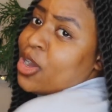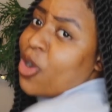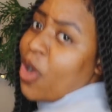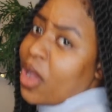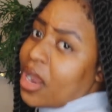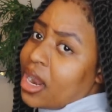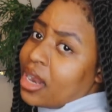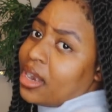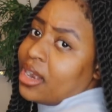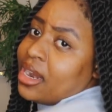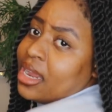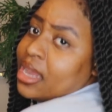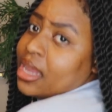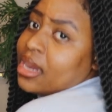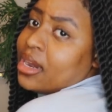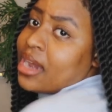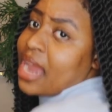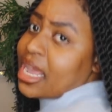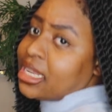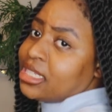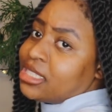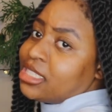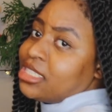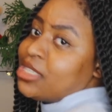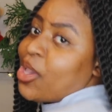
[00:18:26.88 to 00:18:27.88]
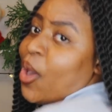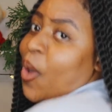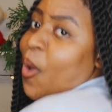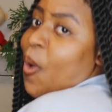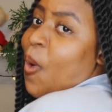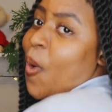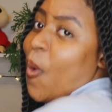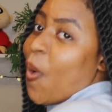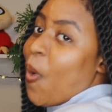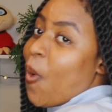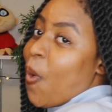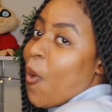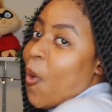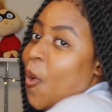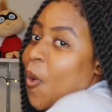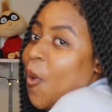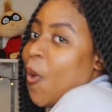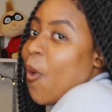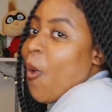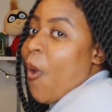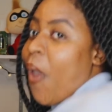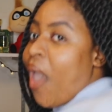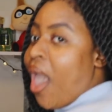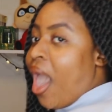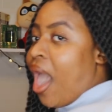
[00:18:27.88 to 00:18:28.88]
got a ring light,
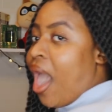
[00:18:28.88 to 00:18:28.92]
yo.